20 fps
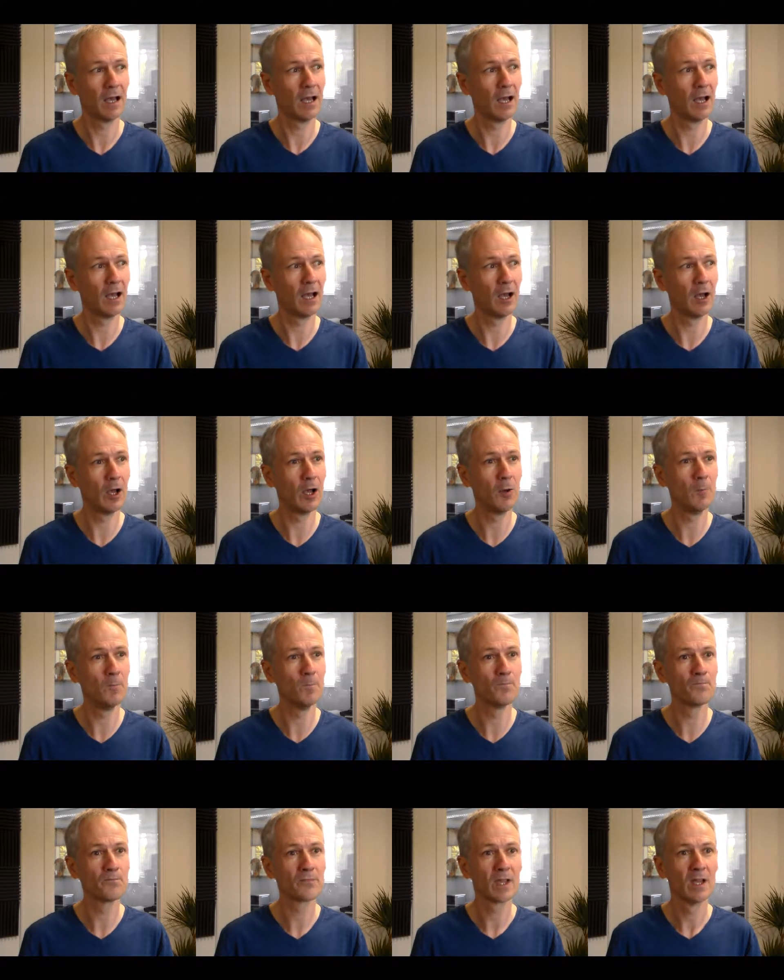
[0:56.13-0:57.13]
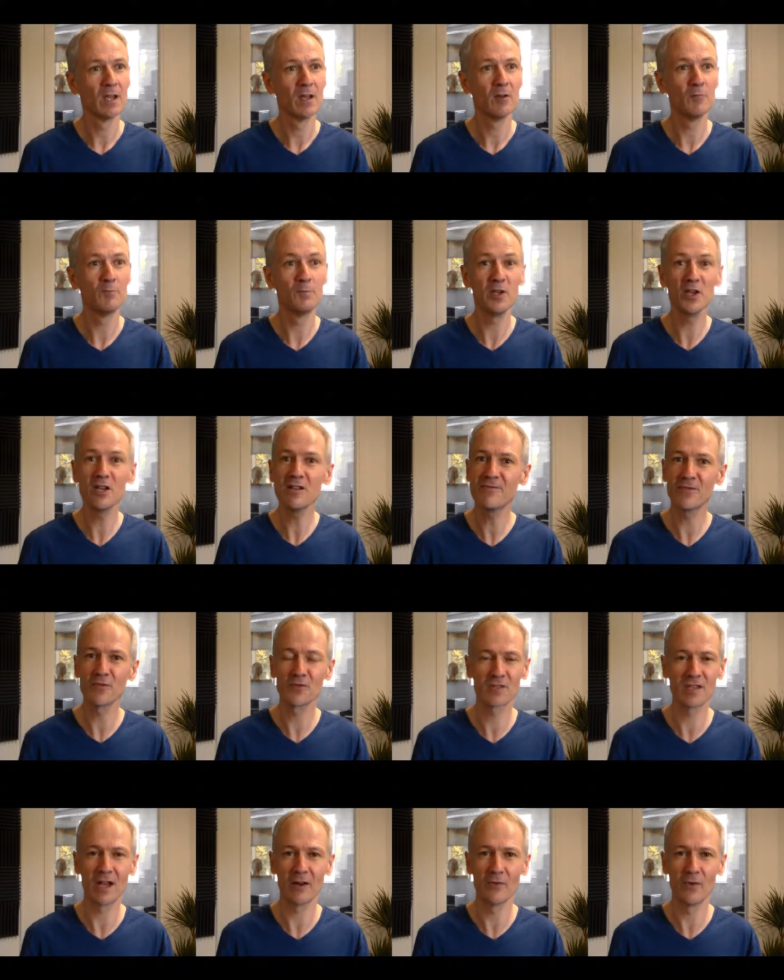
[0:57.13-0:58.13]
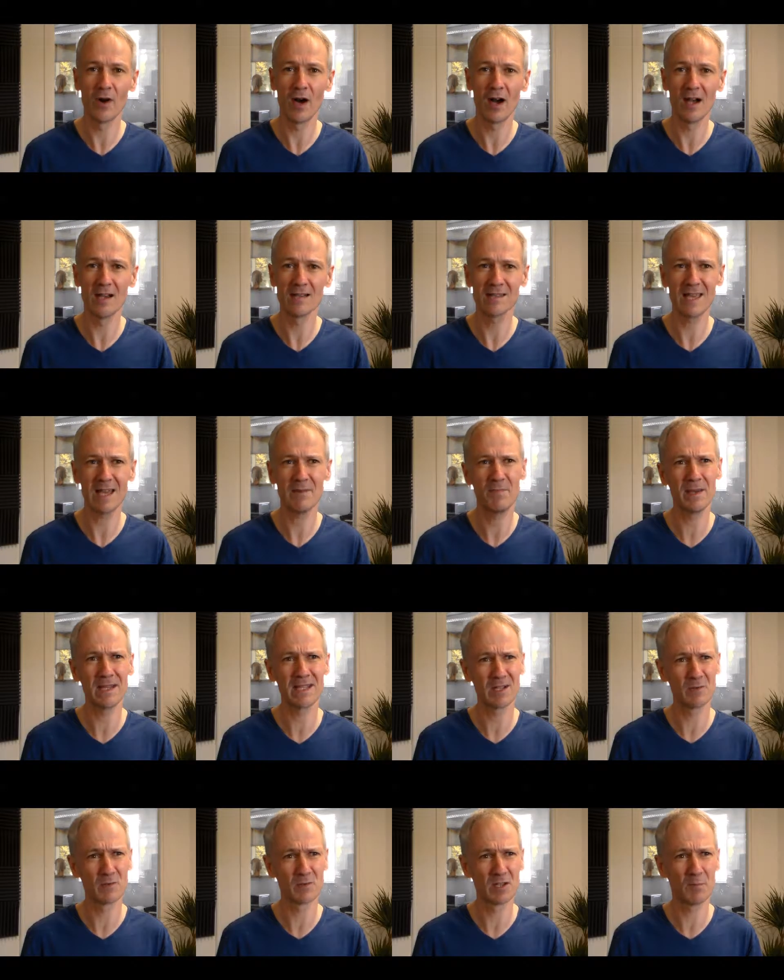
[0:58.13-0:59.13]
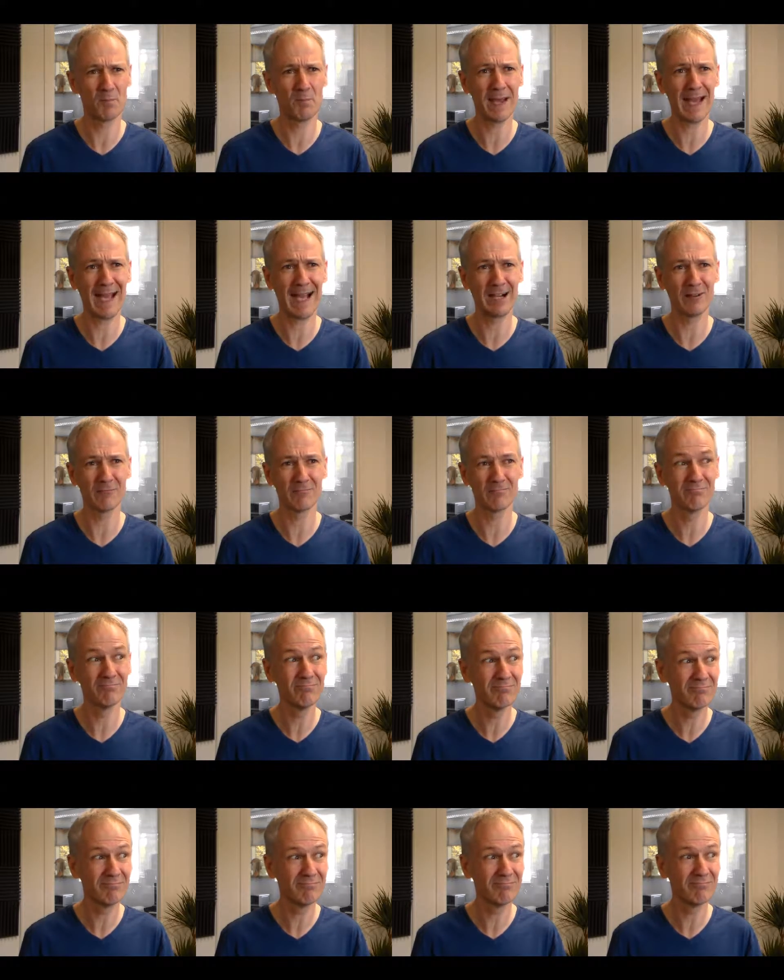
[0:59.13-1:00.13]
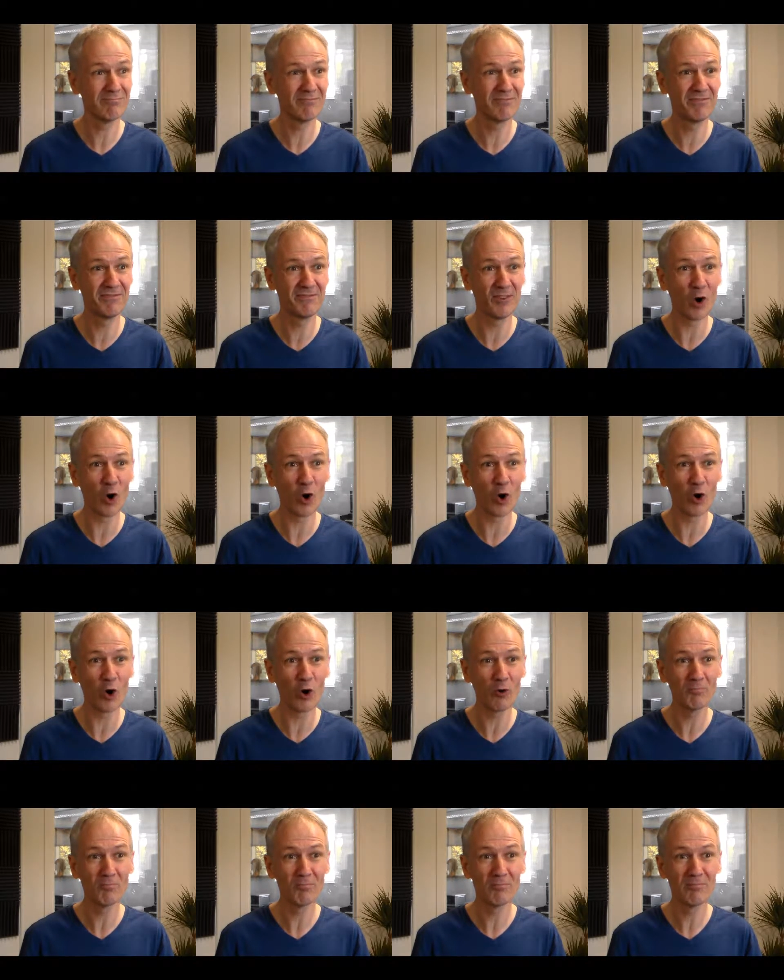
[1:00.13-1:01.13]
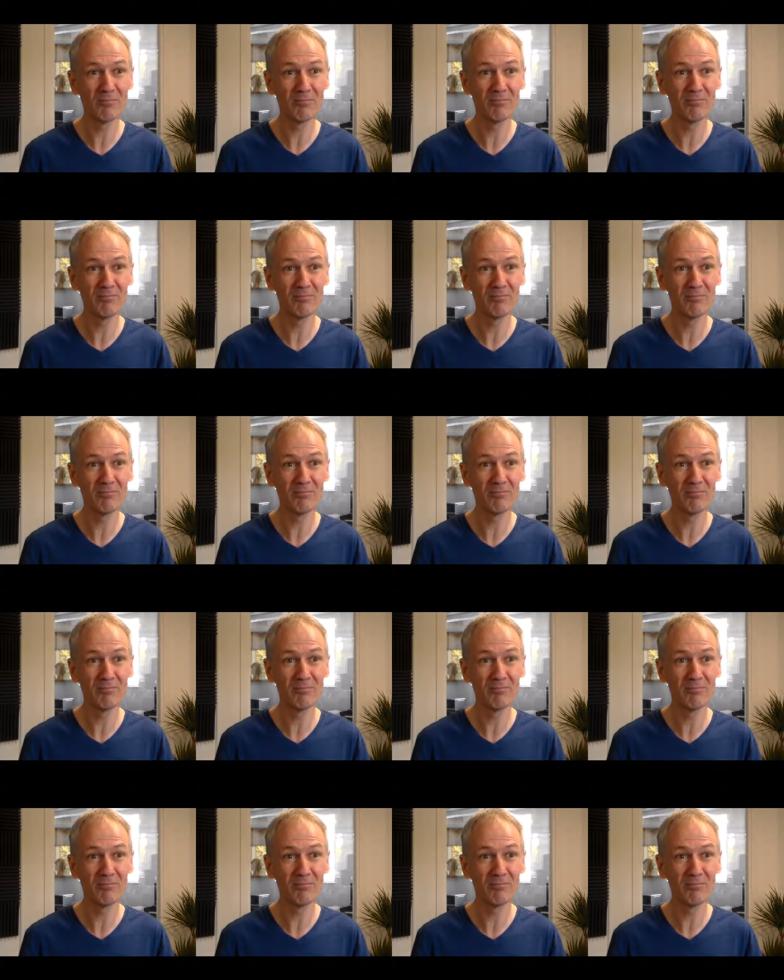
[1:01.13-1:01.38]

Um, beautiful sunrise. That picture was about four,